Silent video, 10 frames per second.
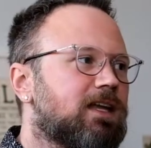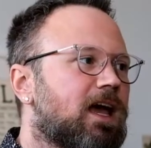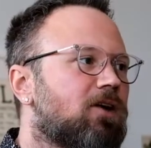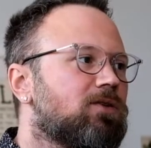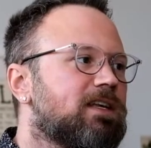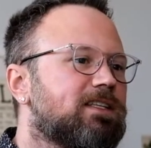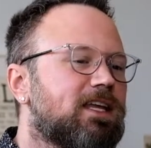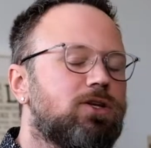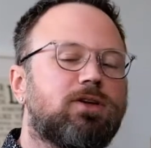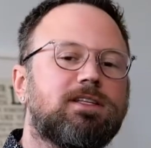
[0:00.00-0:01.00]
now is
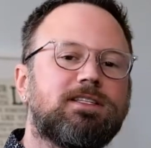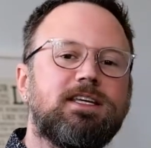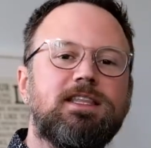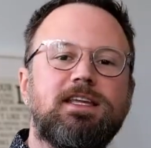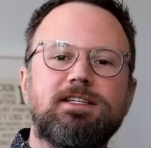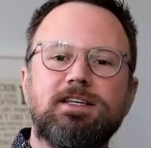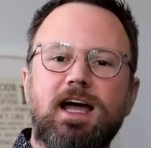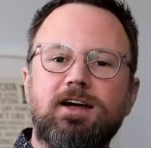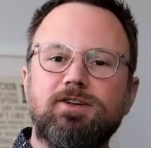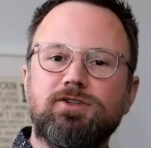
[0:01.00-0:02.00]
that you can see the
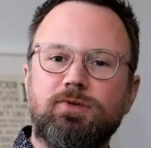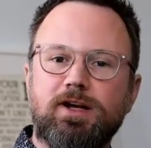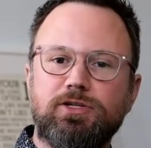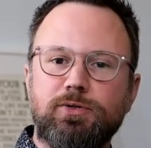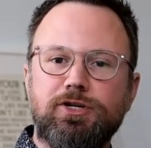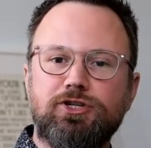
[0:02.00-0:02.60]
entire directory